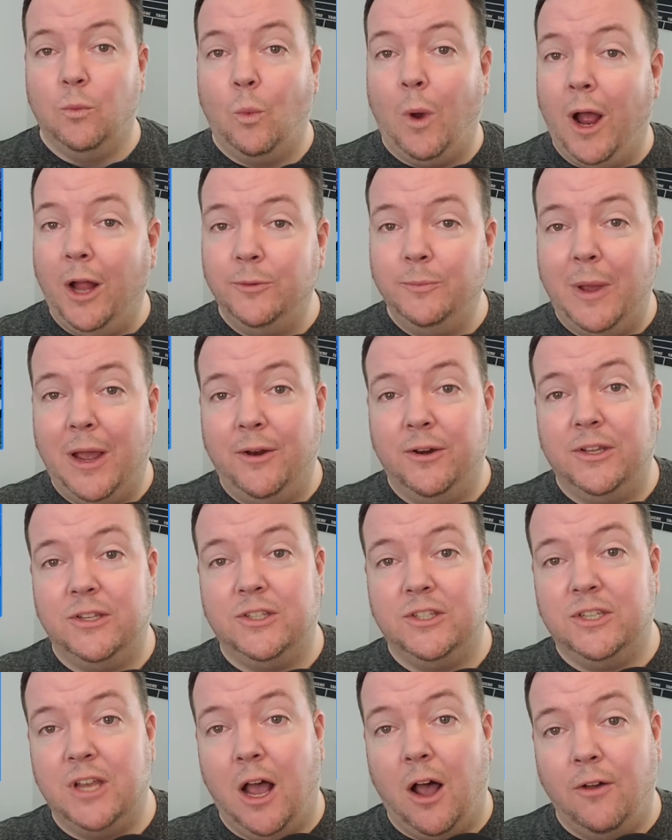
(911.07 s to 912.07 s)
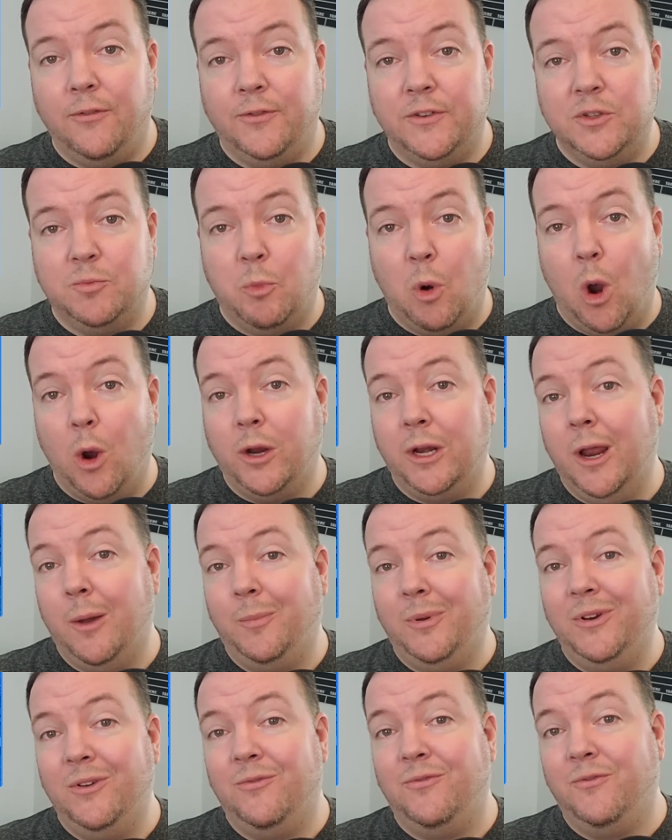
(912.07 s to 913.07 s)
Wildemount itself is broken up
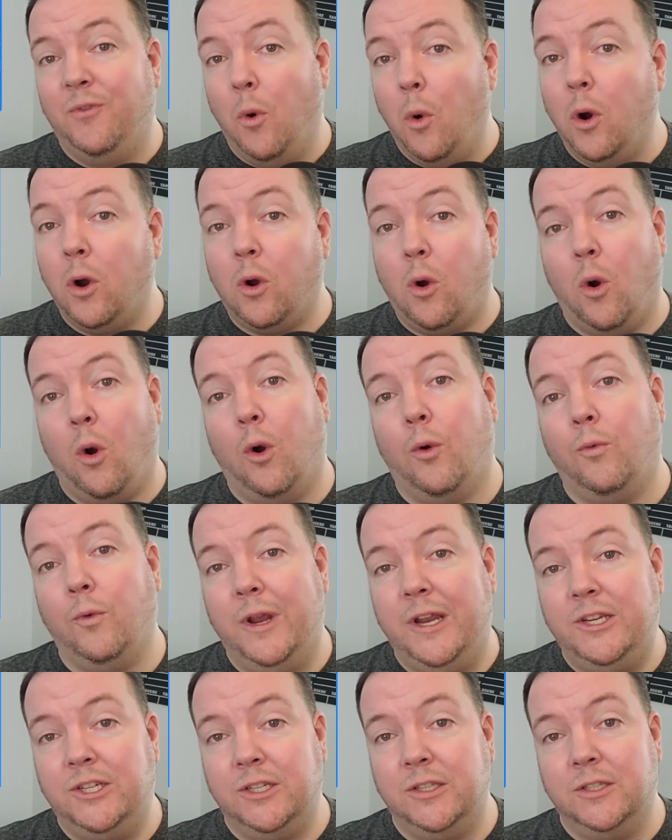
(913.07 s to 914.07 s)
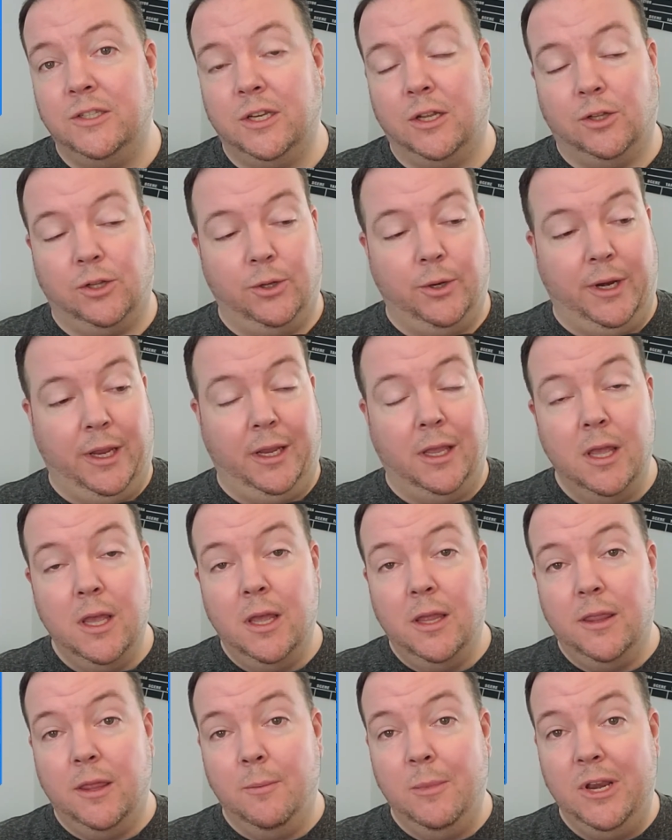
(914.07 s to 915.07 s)
into 4 core regions, including
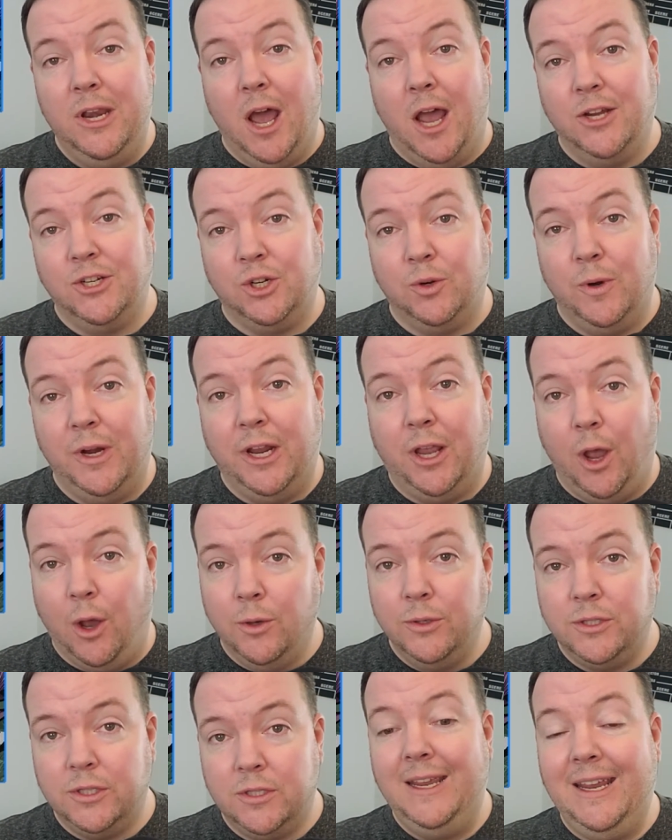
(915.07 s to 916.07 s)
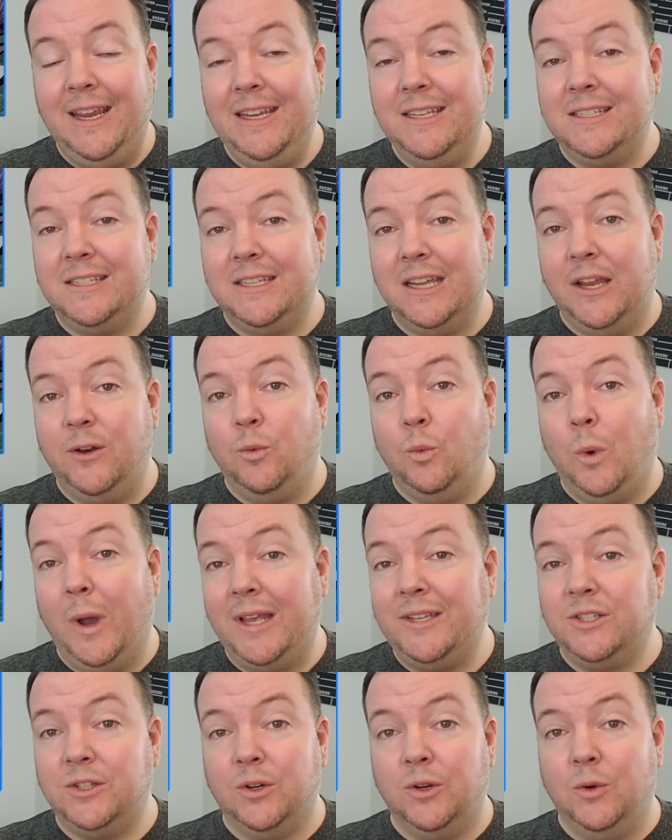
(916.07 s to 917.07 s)
the Menagerie Coast, East and
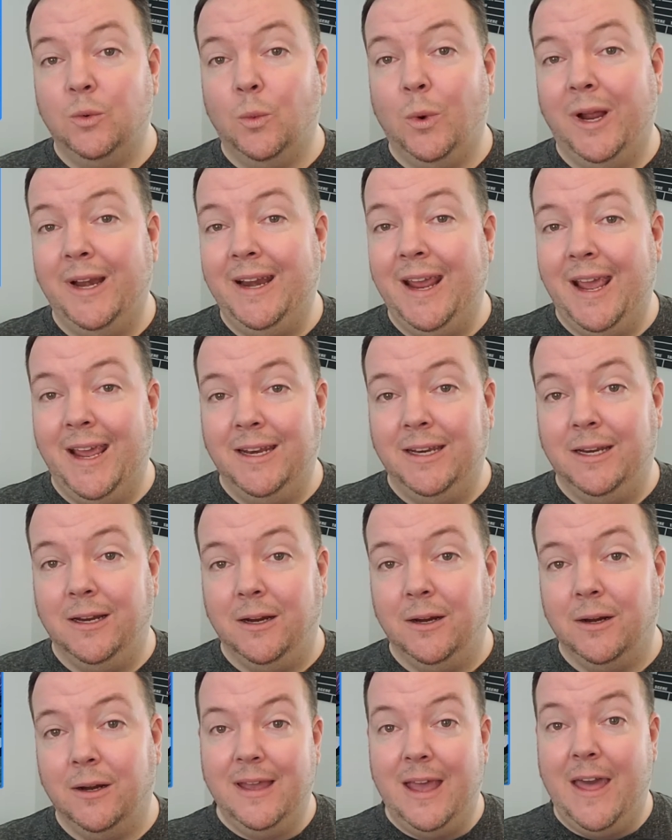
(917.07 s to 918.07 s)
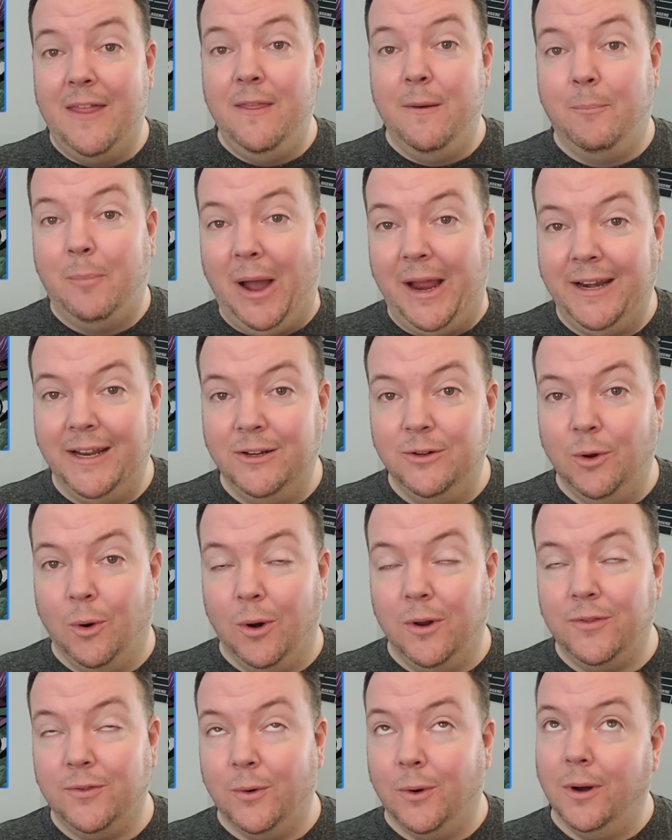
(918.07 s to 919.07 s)
Western Wynandir, and the Biting
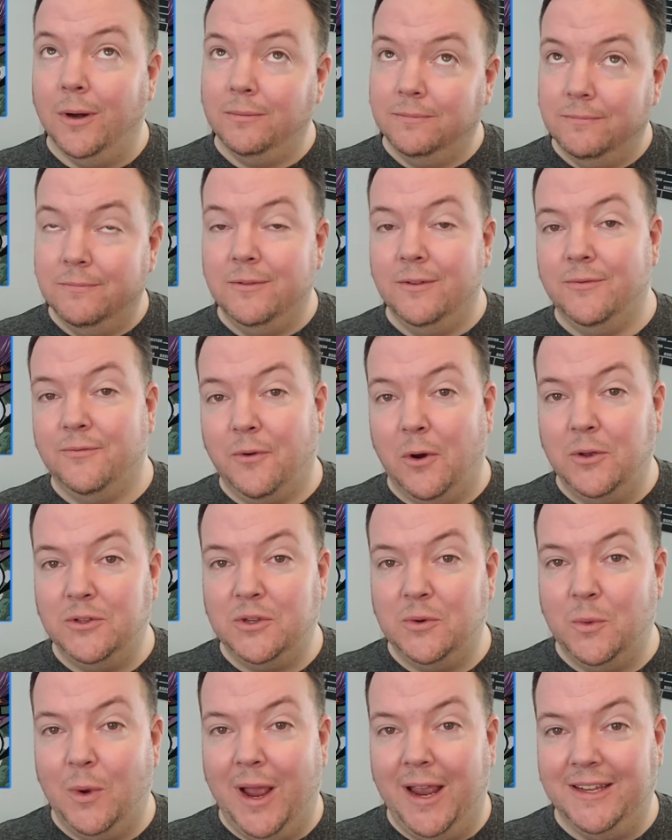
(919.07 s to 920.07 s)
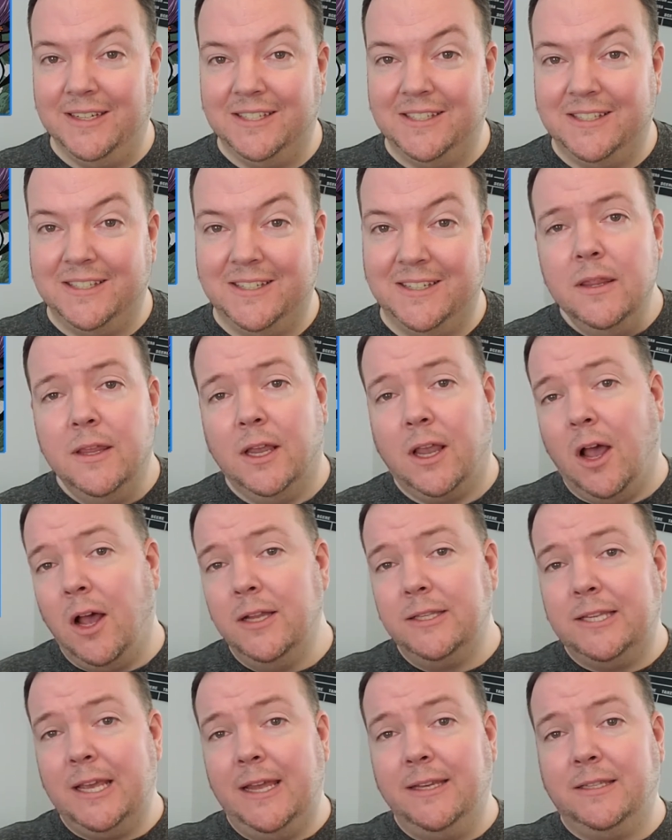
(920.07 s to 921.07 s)
North or the Frozen Wastes. The
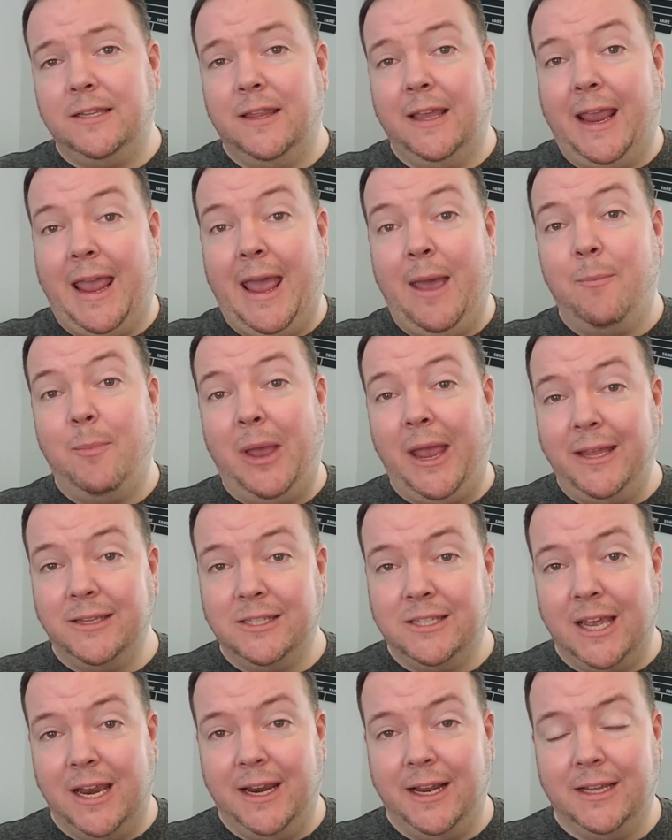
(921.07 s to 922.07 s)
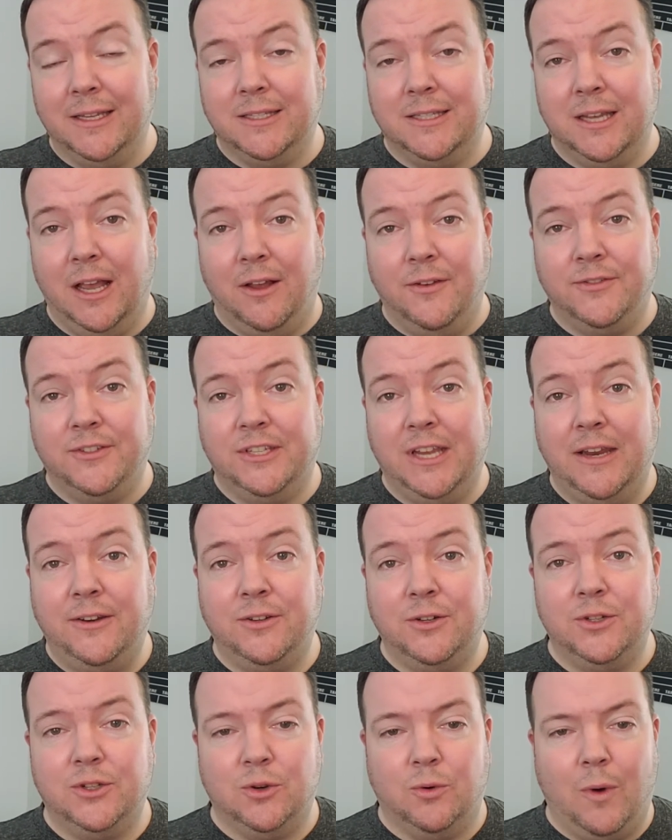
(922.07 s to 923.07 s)
content of the campaign setting itself
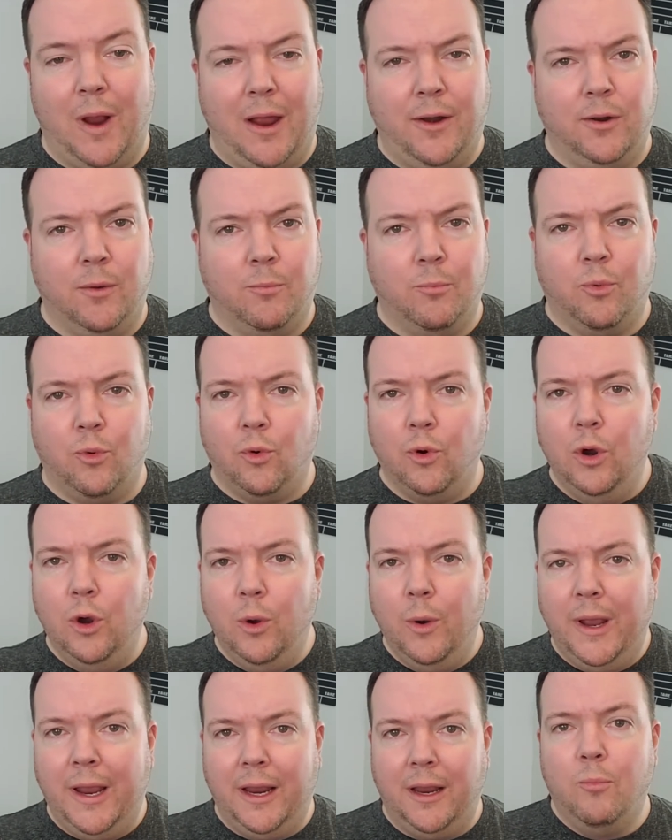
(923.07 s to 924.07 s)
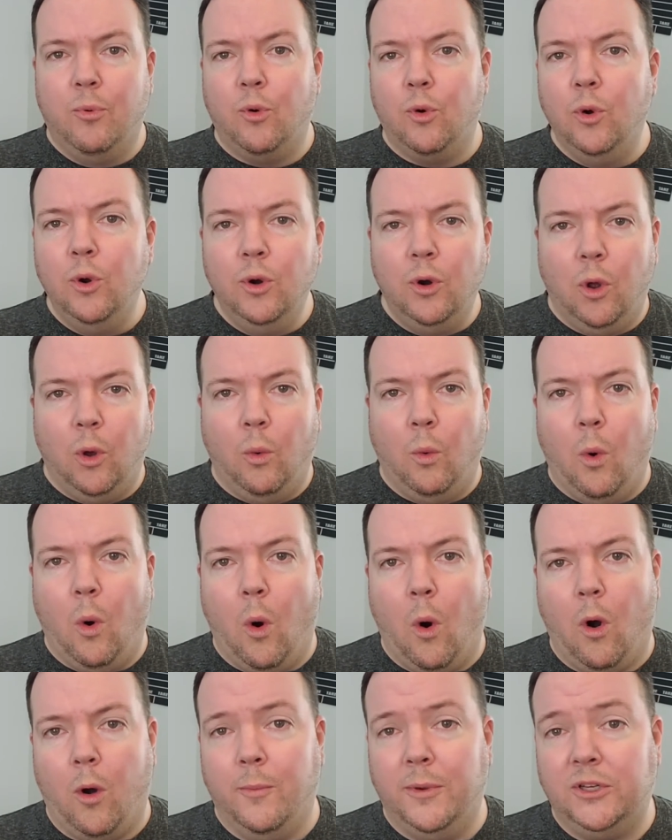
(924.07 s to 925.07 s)
centers around a brewing, brutal
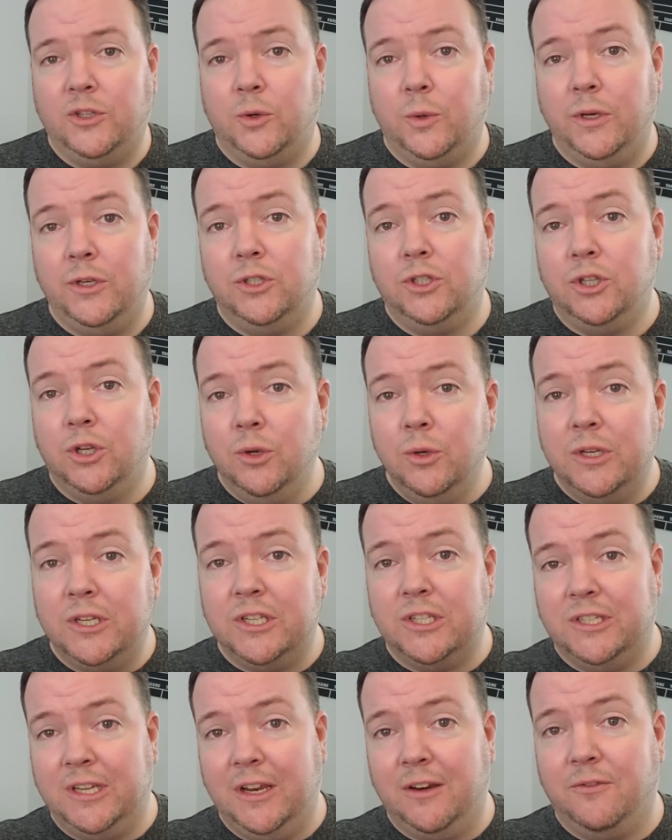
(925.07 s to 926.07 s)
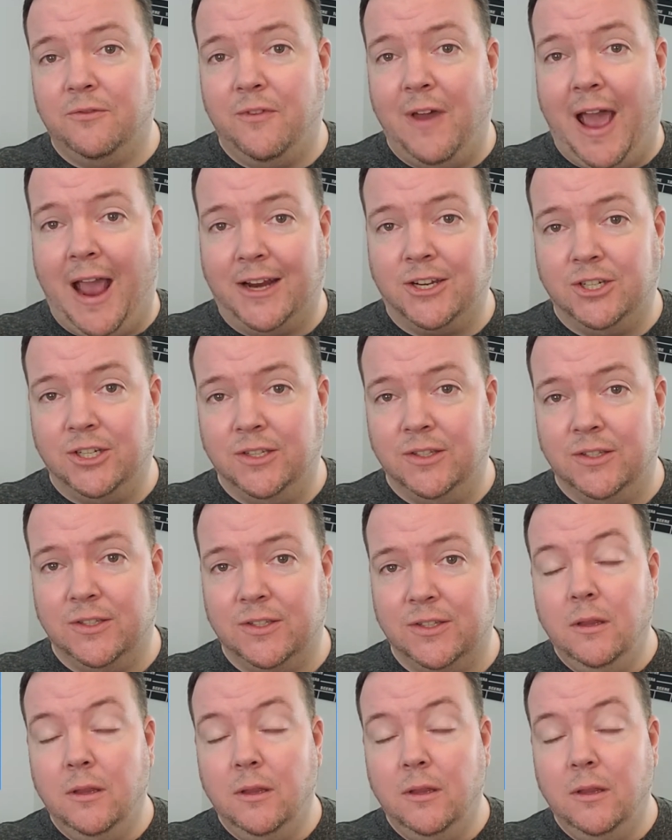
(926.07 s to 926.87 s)
war between 2 distinct factions,